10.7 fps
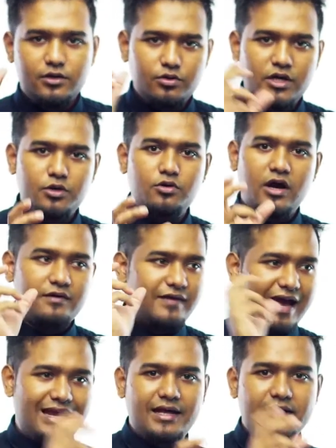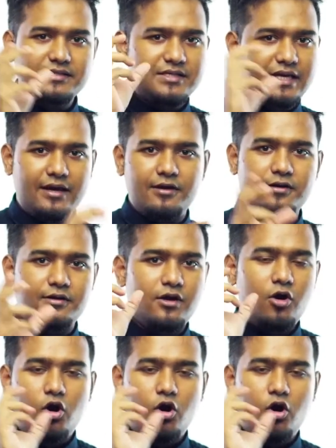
you need to have alex, care,